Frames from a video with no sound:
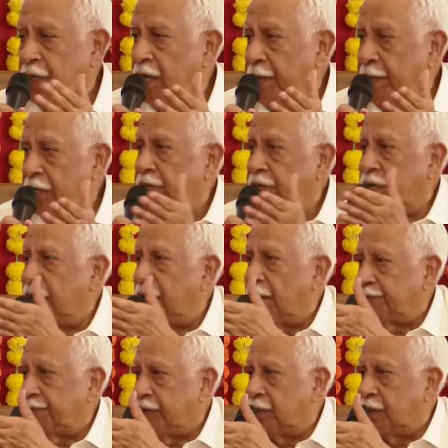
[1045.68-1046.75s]
immediately
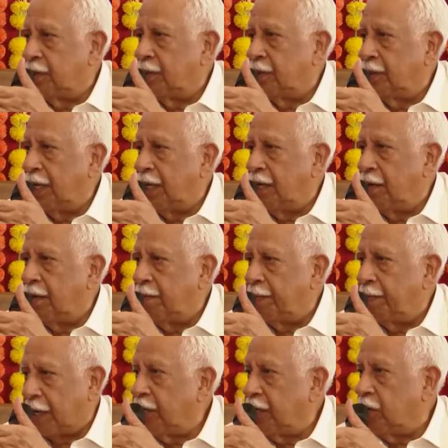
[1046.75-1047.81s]
after their
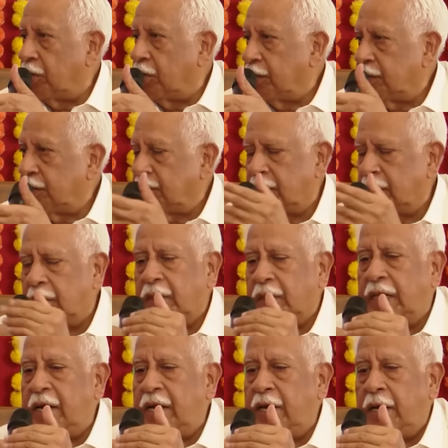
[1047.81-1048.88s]
party congress,
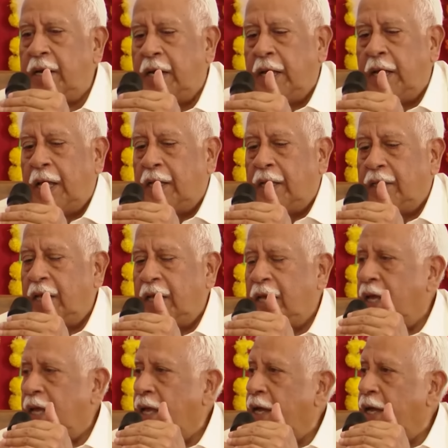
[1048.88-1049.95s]
then
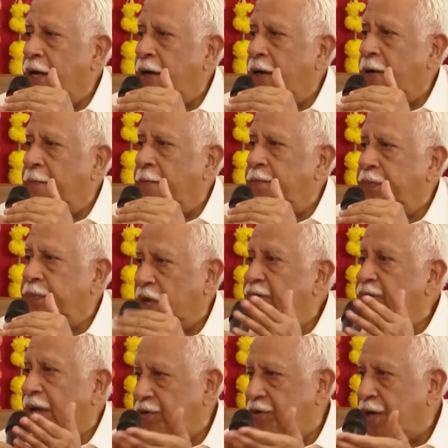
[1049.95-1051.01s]
they, in
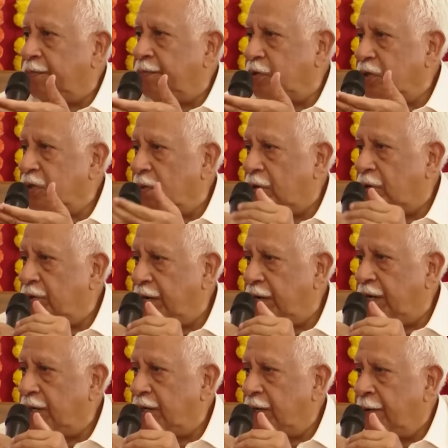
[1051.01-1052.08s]
fact, Trump was the one who
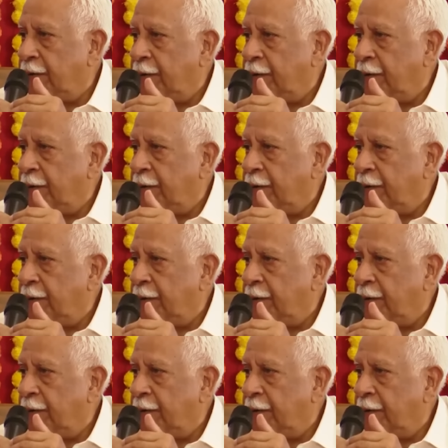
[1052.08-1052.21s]
did it.